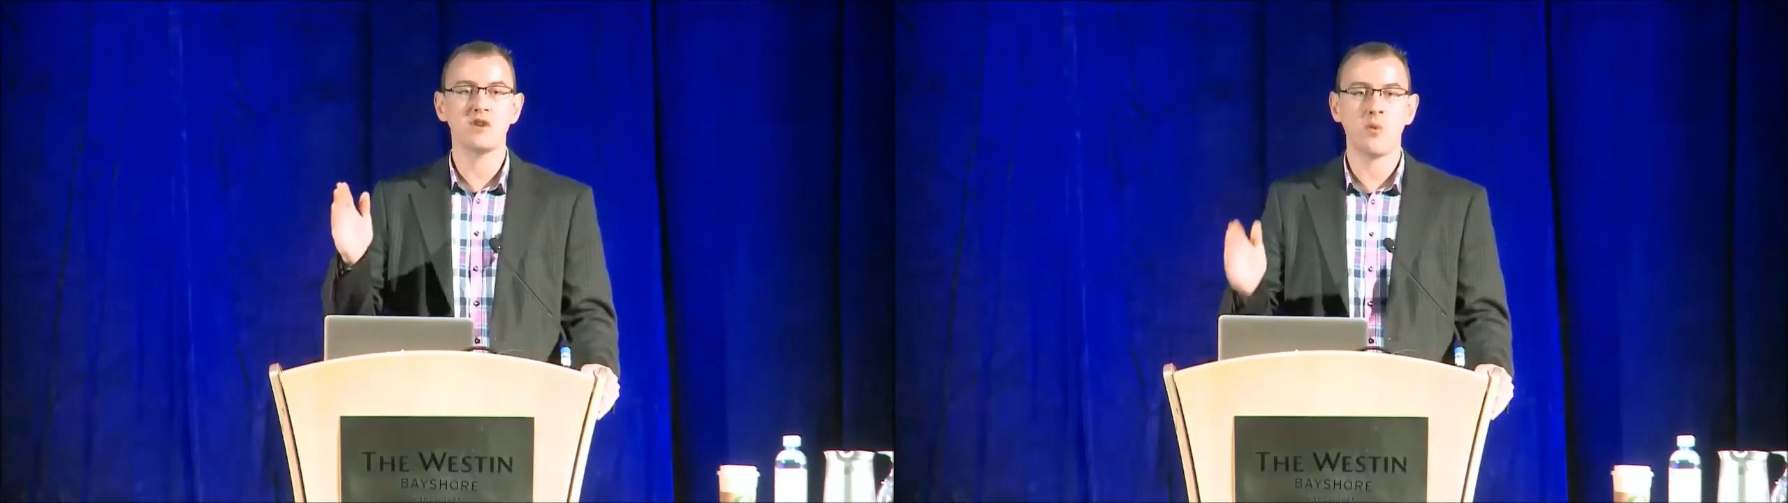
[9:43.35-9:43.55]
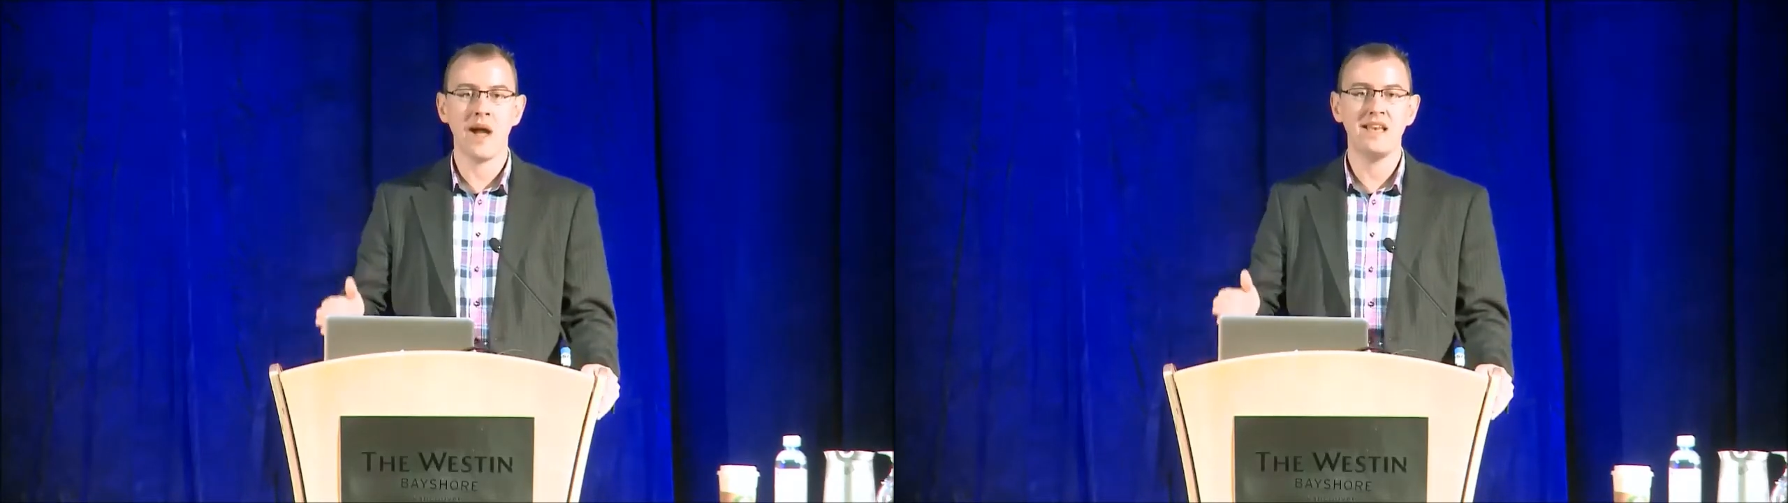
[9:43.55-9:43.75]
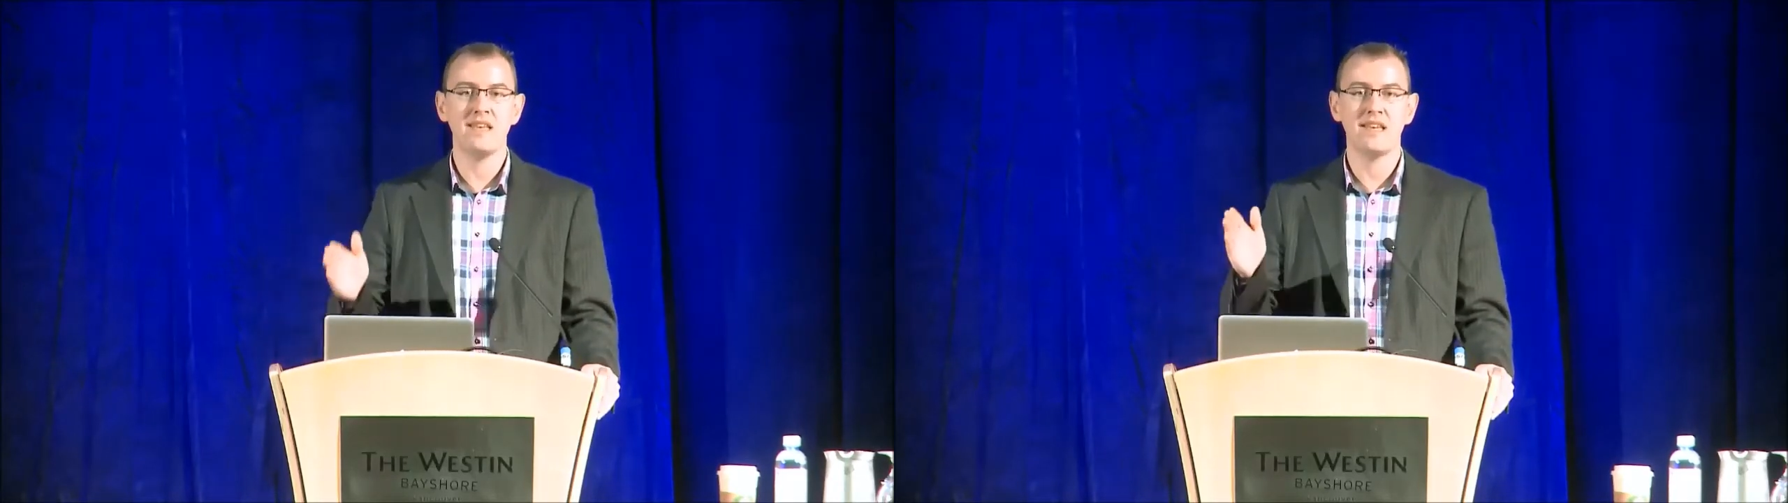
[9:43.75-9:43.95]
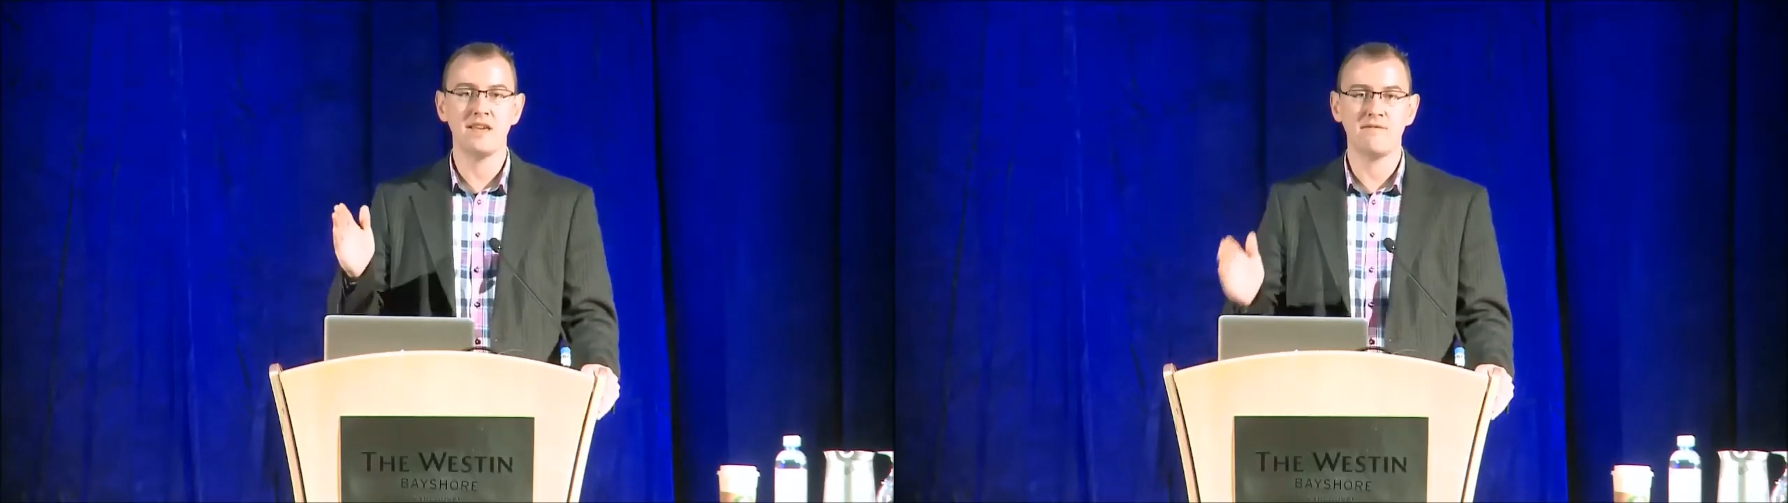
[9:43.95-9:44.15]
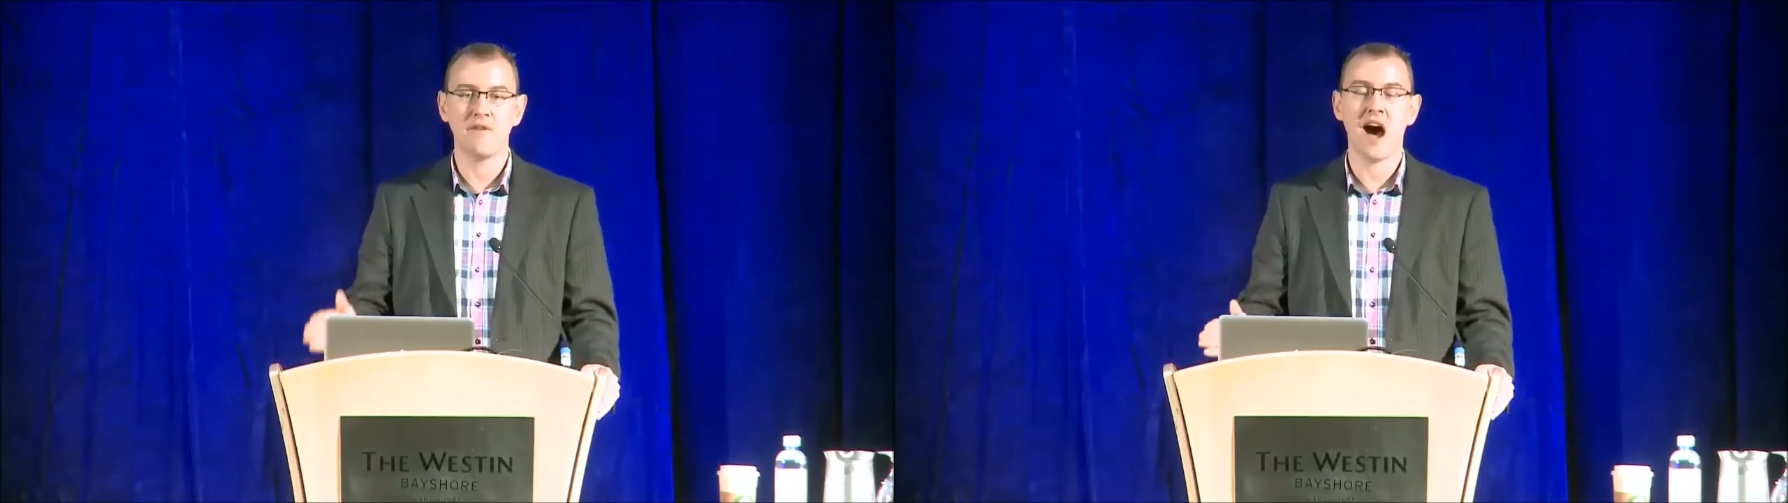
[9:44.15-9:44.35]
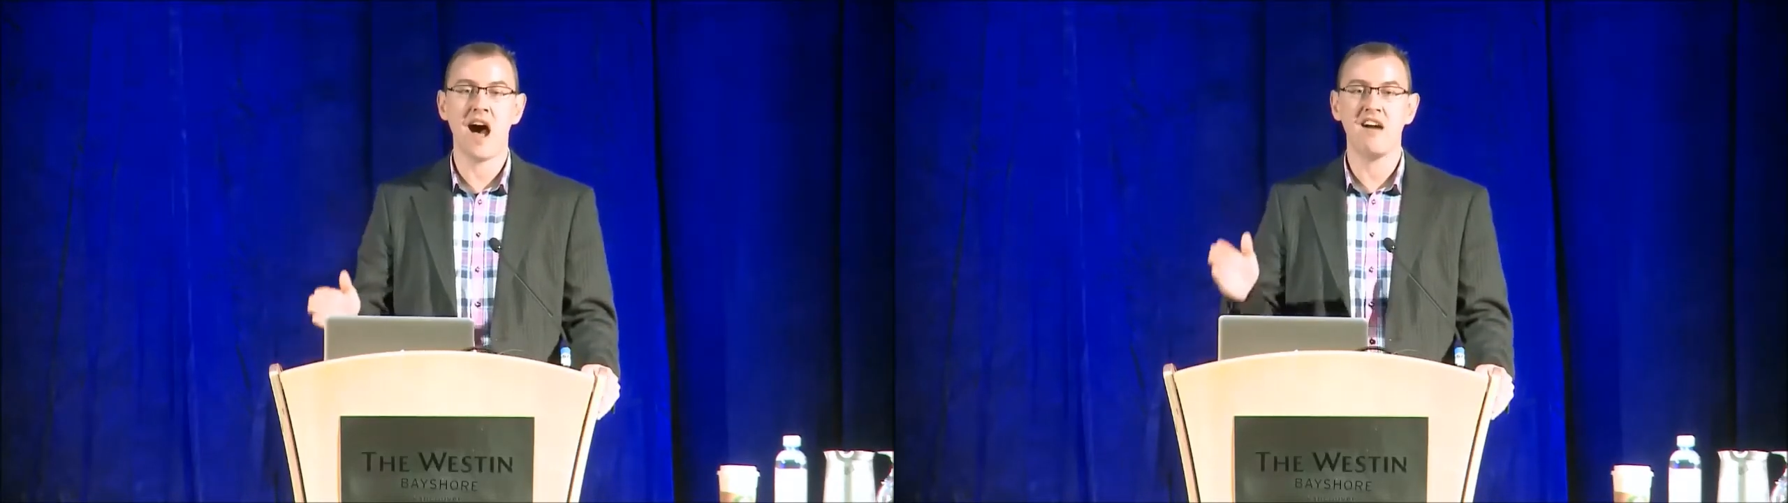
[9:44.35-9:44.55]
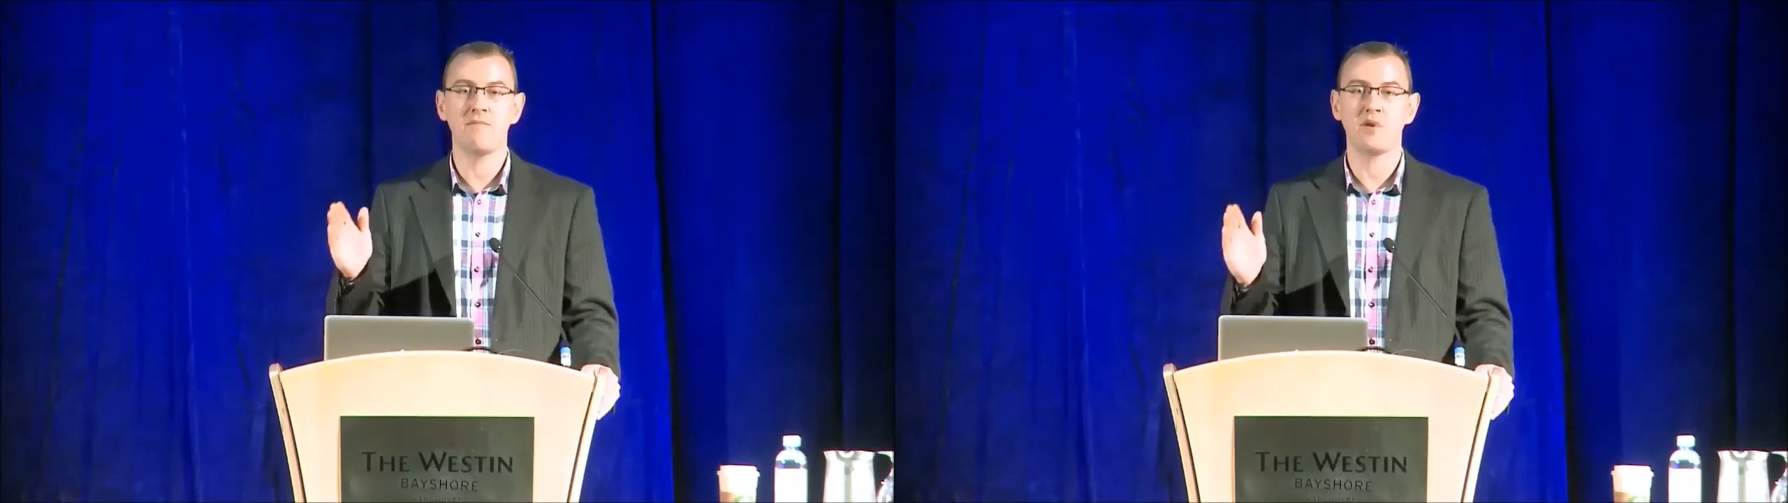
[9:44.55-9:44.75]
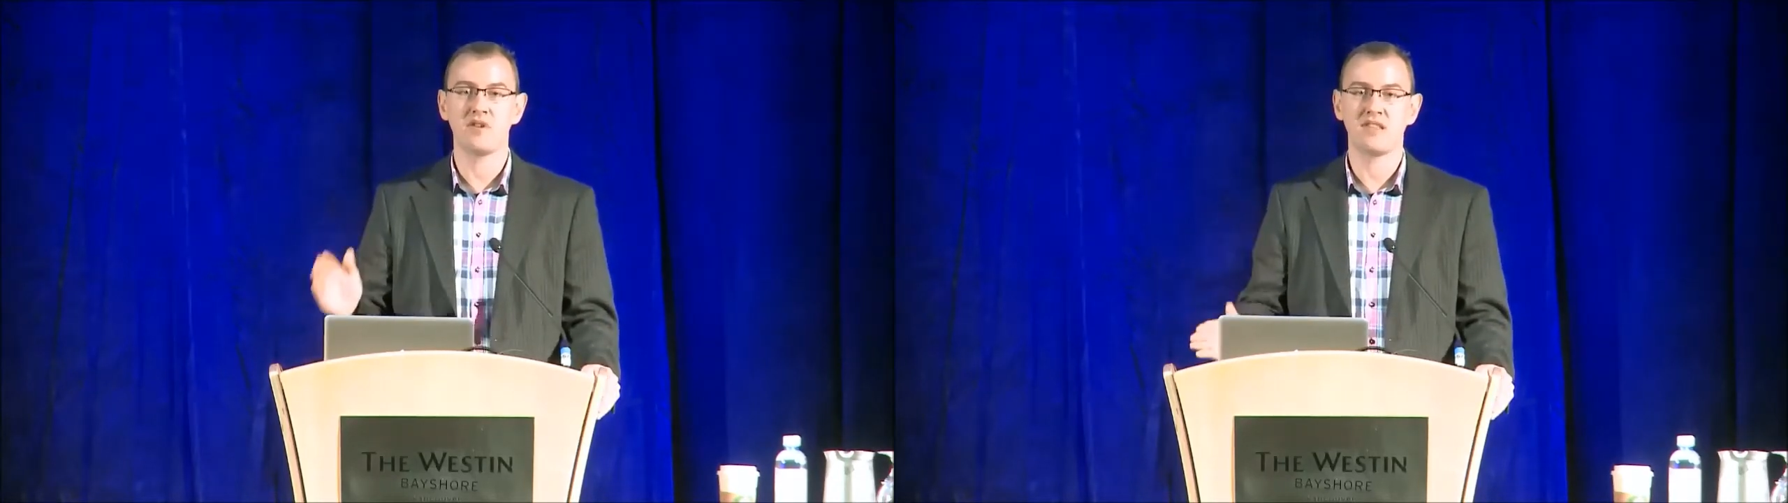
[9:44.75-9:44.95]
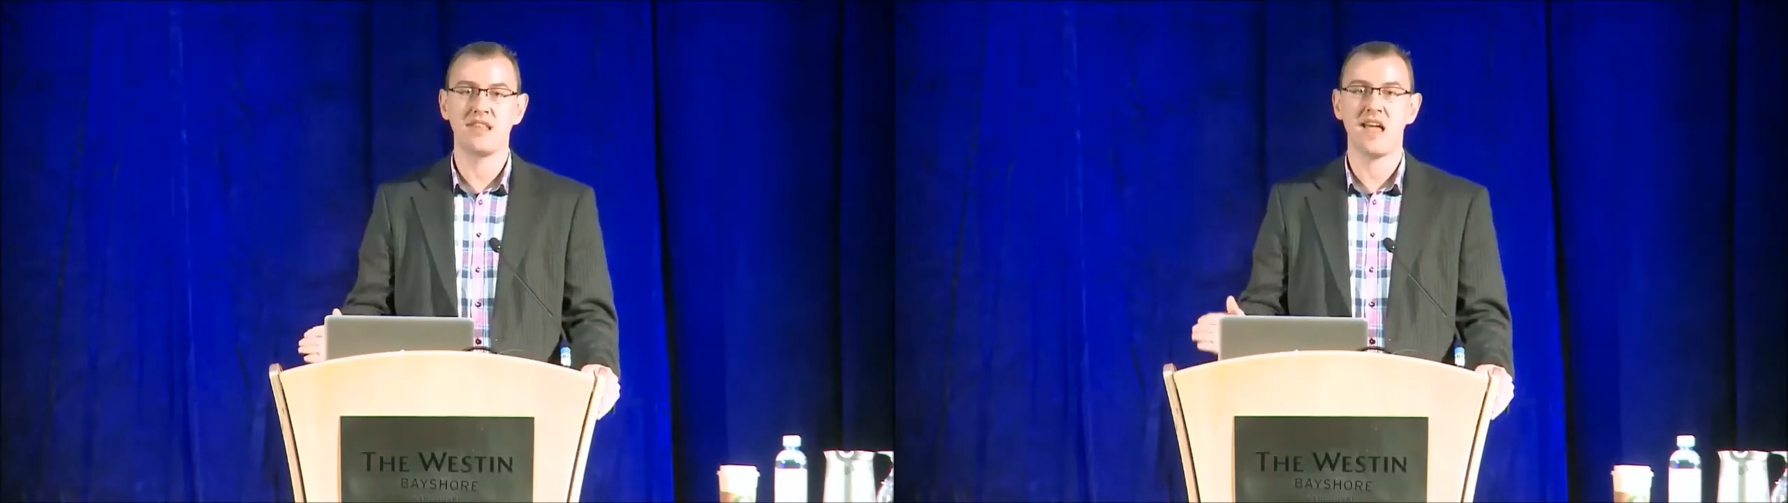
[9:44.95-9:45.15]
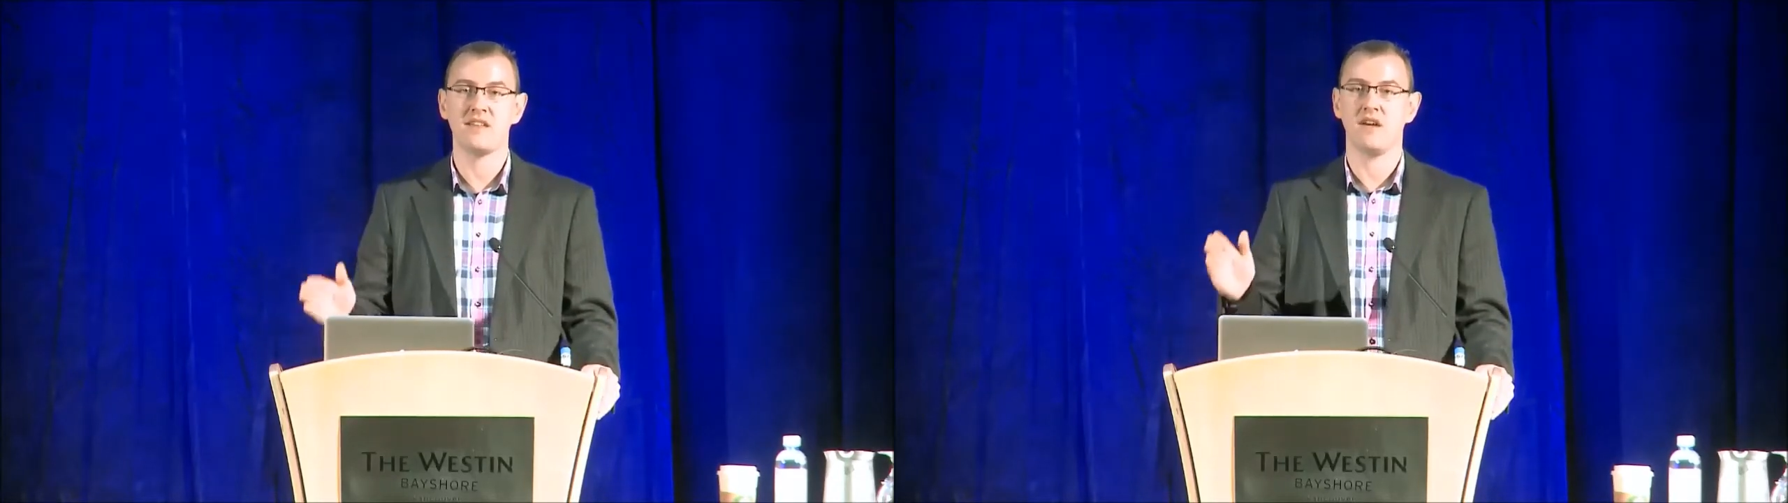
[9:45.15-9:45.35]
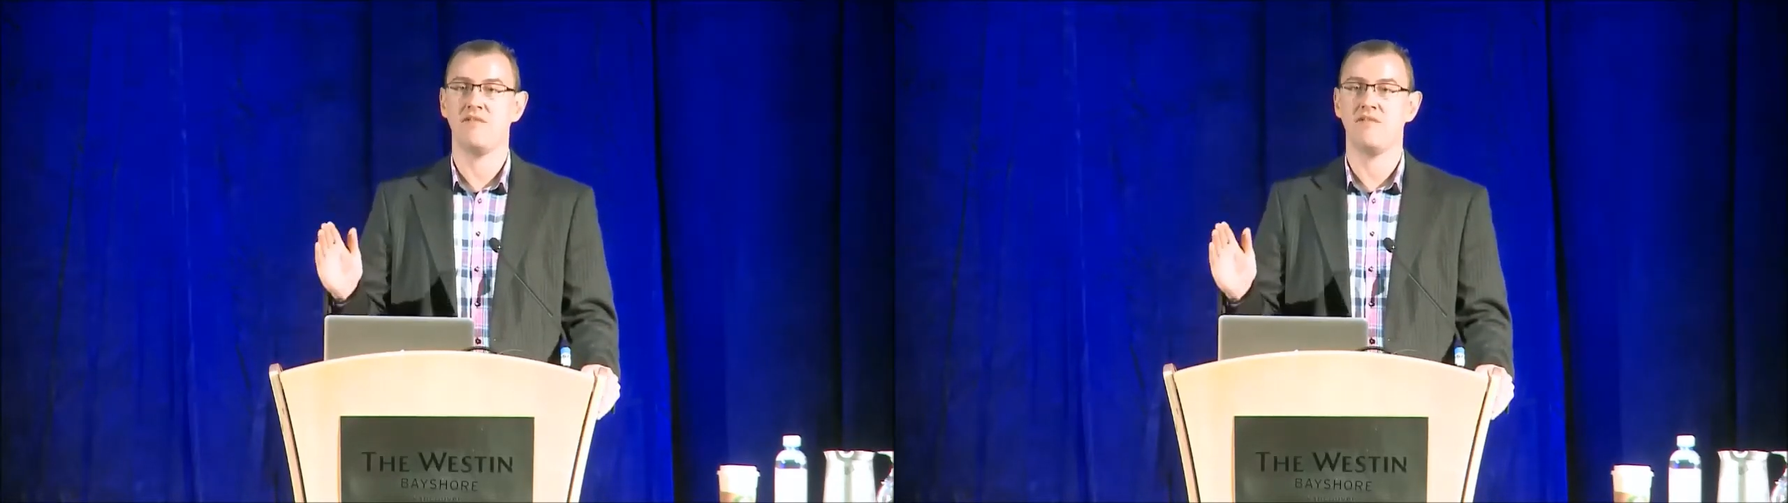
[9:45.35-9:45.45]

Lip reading: 25%